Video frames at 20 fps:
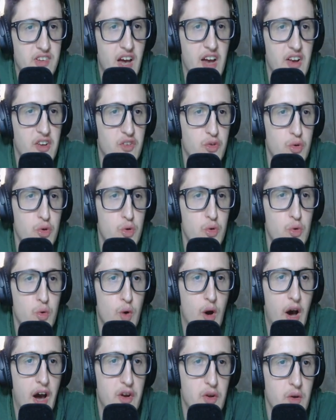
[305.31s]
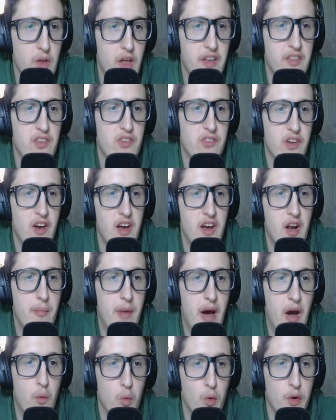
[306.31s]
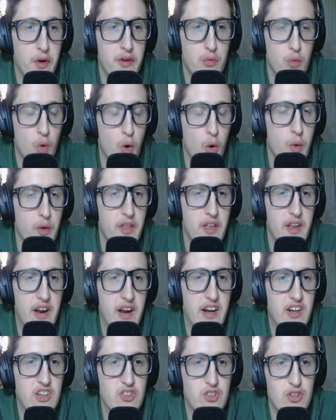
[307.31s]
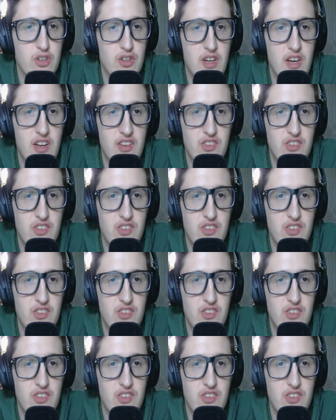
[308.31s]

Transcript: I do like this lineup. I would roll with it, actually.